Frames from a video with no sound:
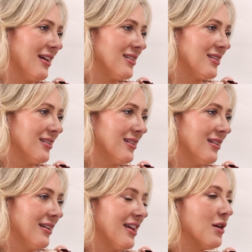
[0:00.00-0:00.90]
that.
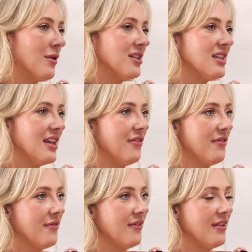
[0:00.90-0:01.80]
And I wonder
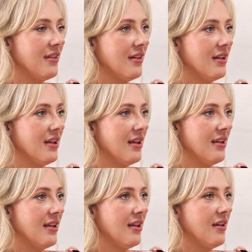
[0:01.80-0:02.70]
if
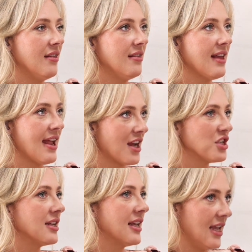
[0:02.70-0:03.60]
they
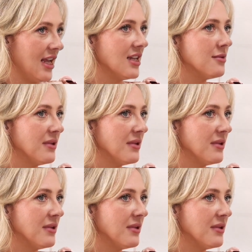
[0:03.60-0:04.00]
actually cared